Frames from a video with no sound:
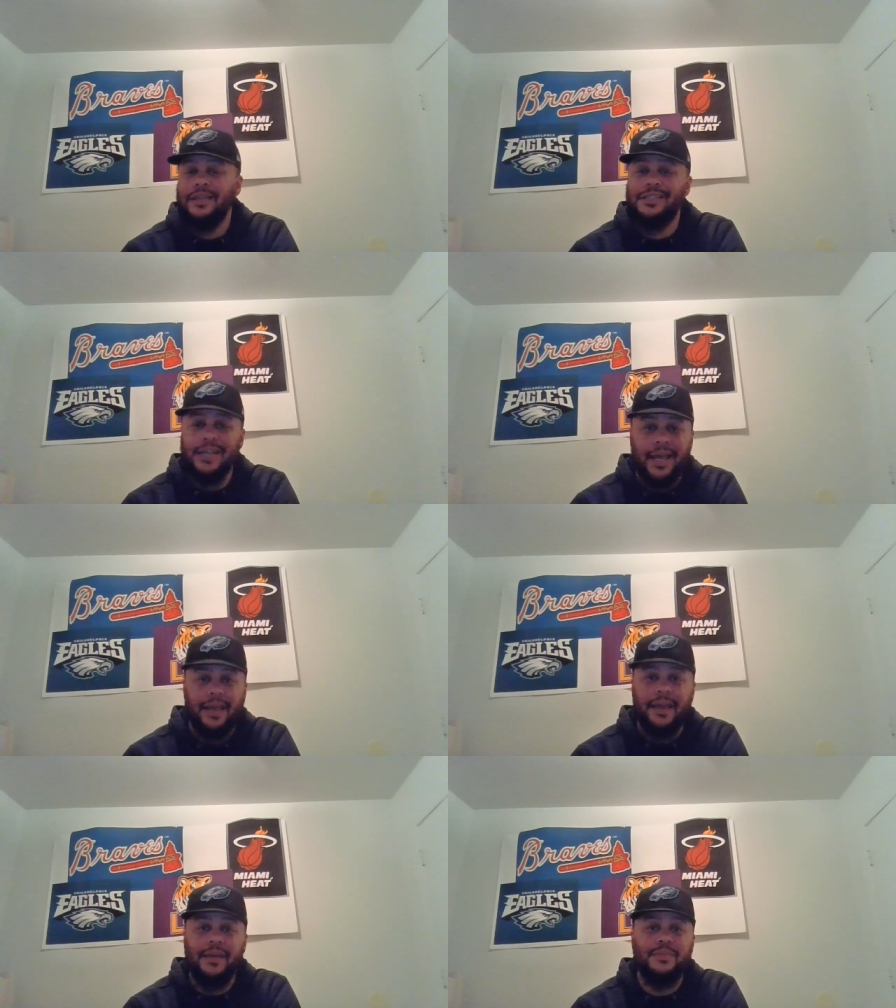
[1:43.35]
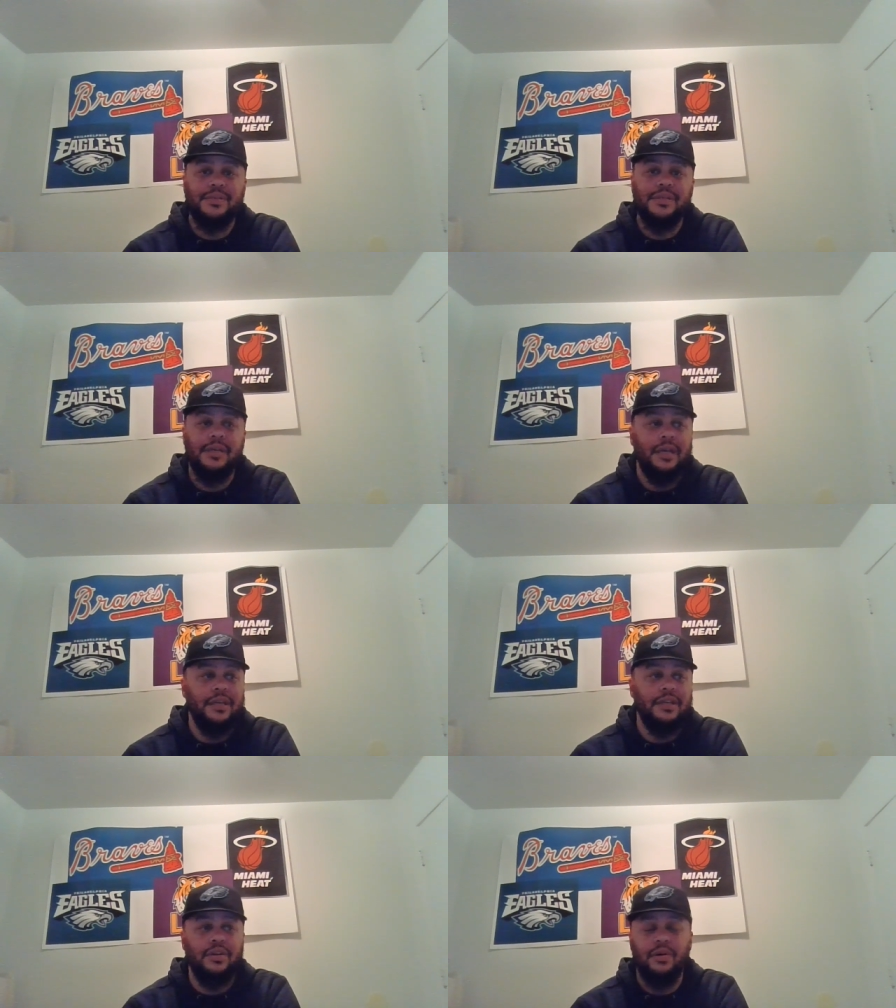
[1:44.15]
James,
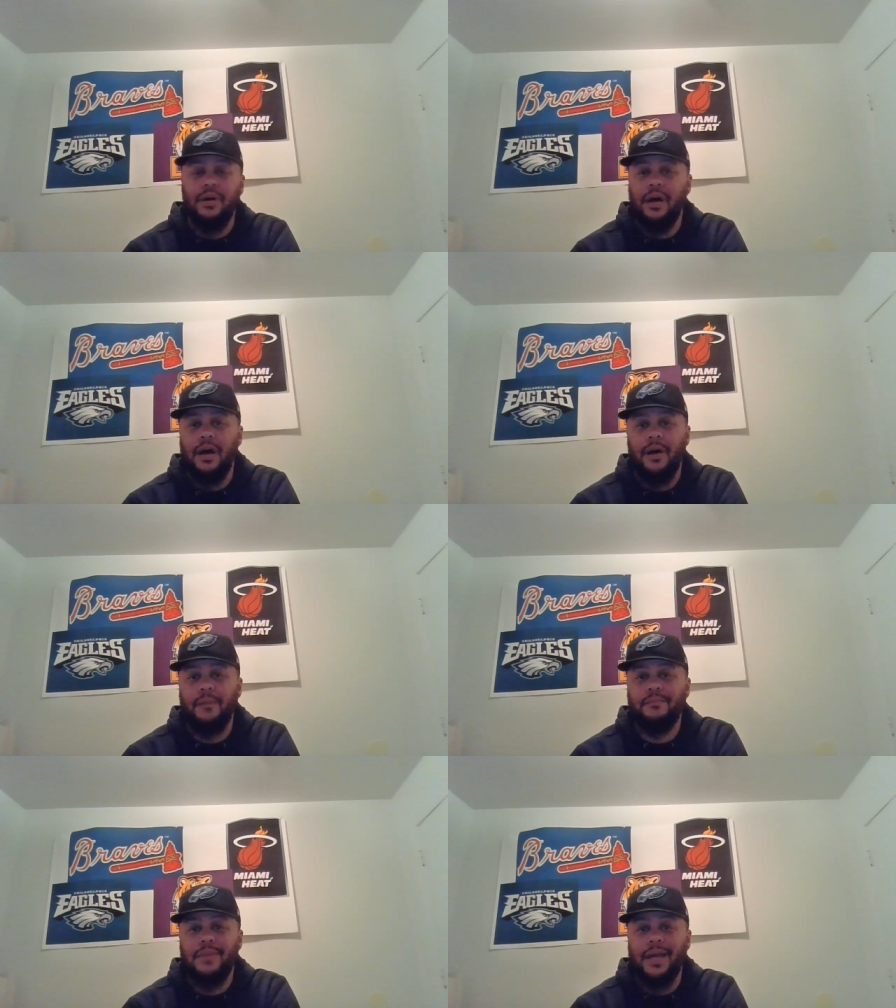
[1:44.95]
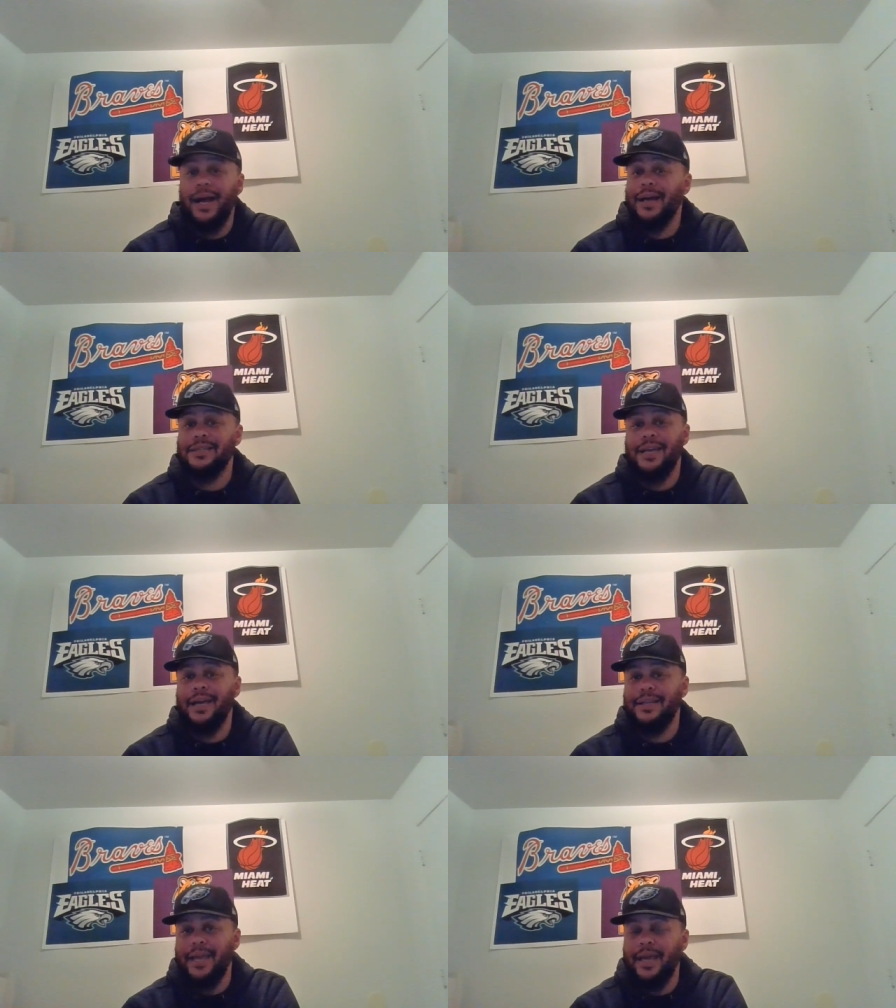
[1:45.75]
you know, um guys
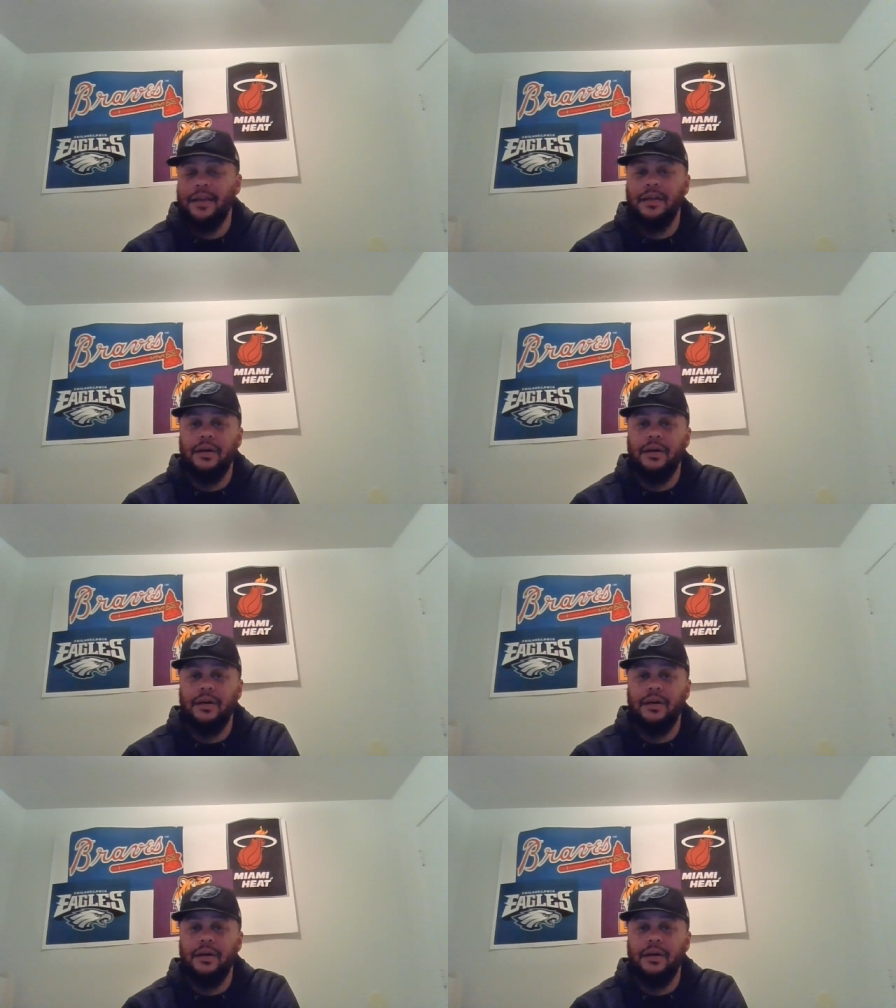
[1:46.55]
like that.